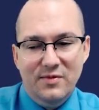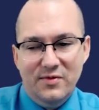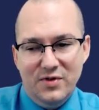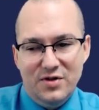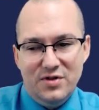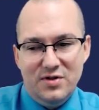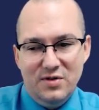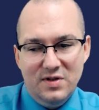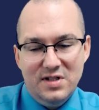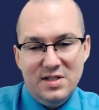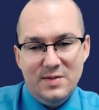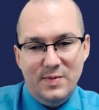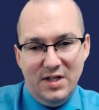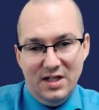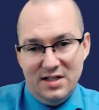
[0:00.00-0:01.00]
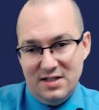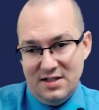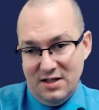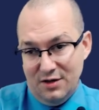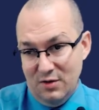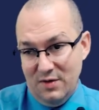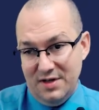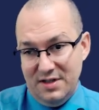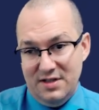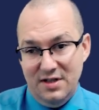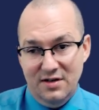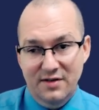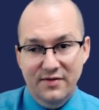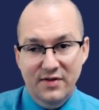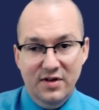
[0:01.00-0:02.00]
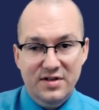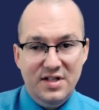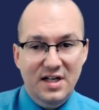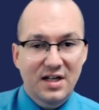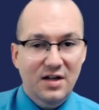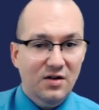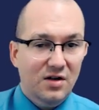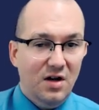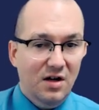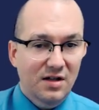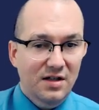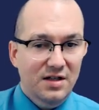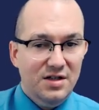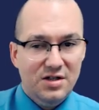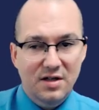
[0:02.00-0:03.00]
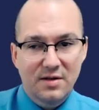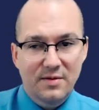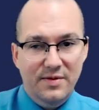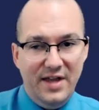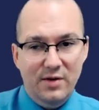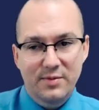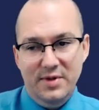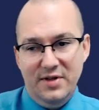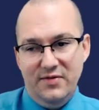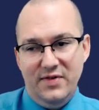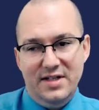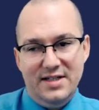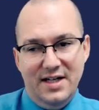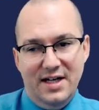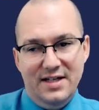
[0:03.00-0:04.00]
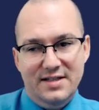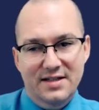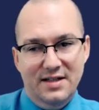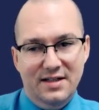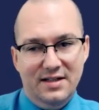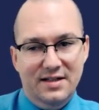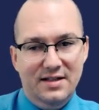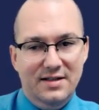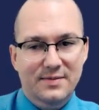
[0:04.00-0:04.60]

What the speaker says: for students because they're going to university or college. That would be fantastic.